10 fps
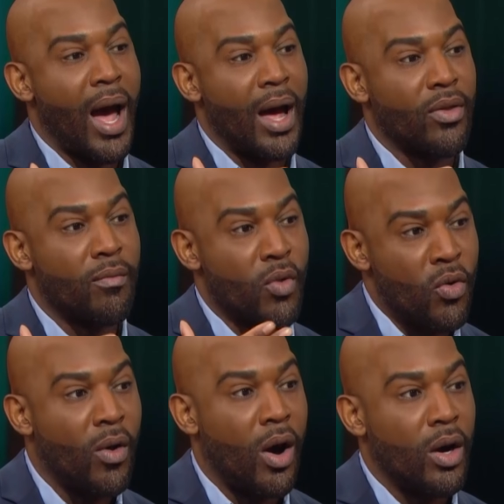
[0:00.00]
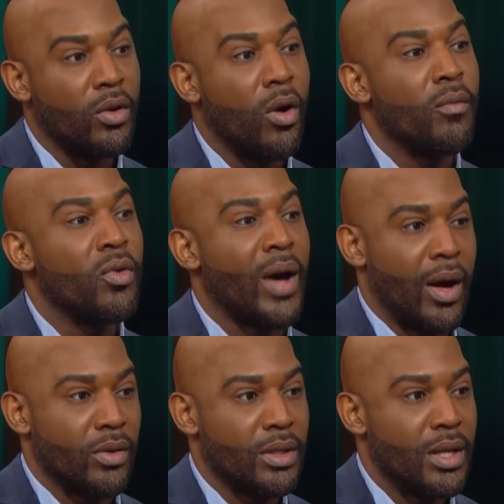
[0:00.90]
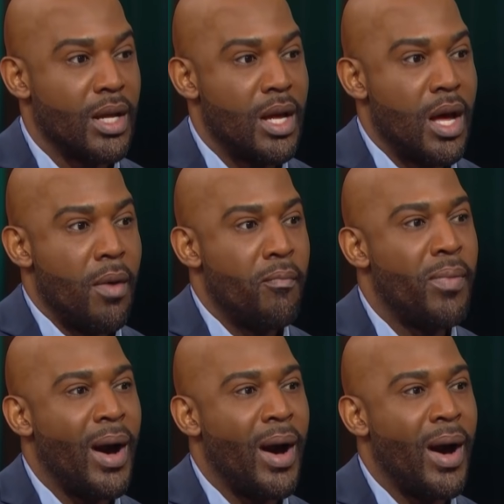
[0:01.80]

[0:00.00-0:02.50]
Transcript: either move on or move out. Right.